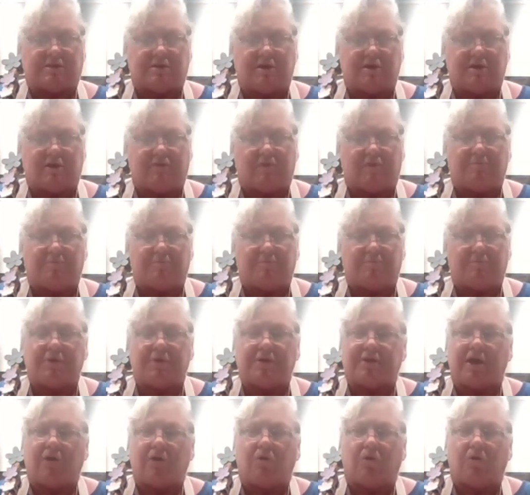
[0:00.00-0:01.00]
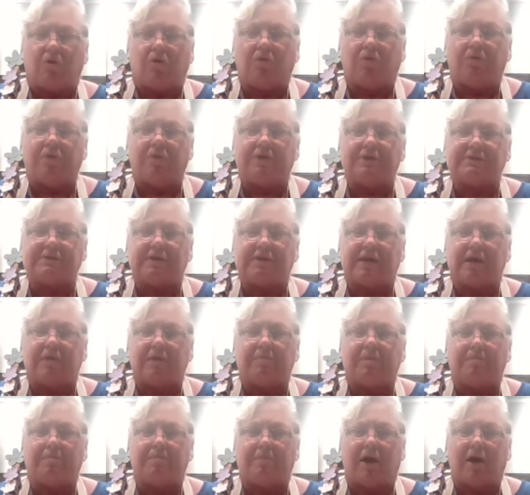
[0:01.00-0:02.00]
So that's the difference. But they
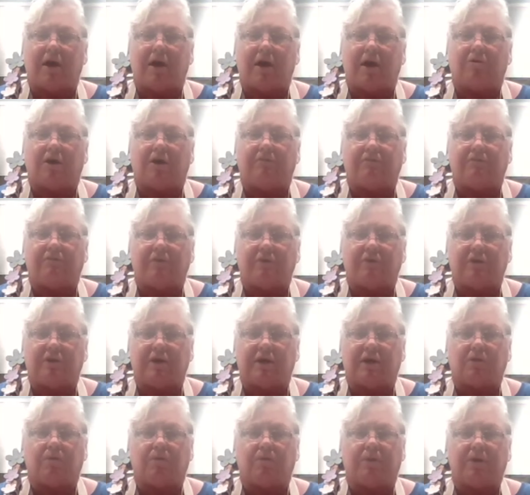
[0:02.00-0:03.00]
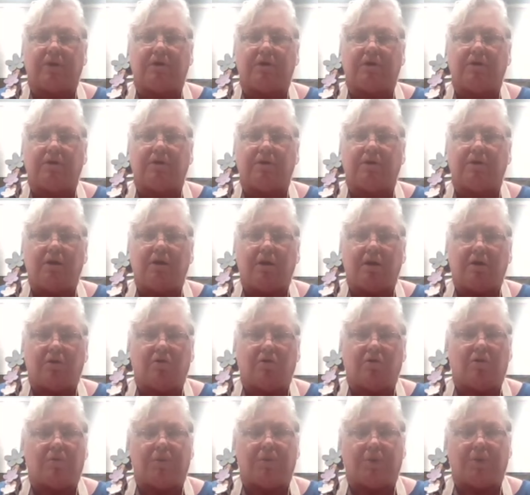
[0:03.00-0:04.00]
hold the same
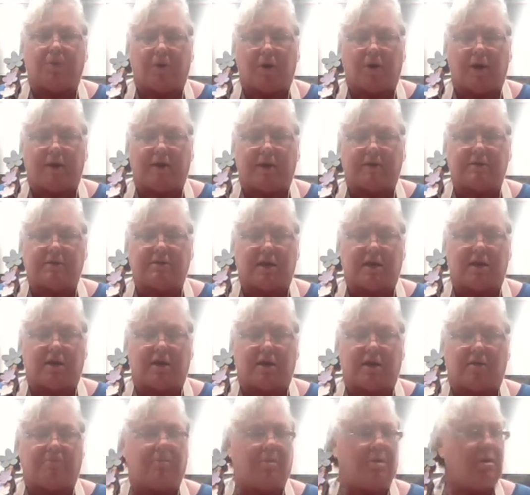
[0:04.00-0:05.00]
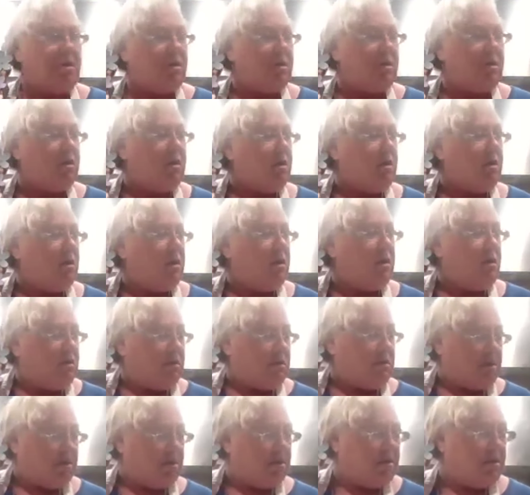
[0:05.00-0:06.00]
of liquid or
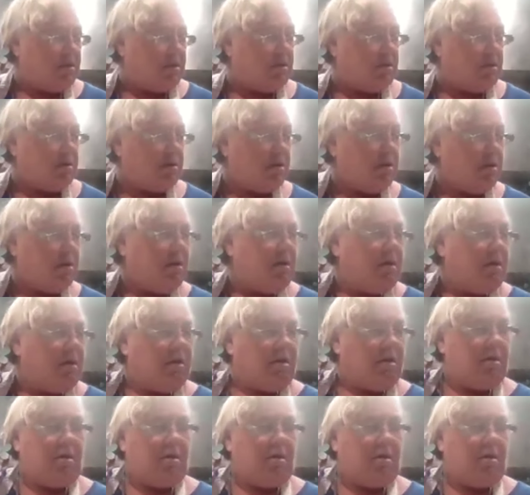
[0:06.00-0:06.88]
product in them.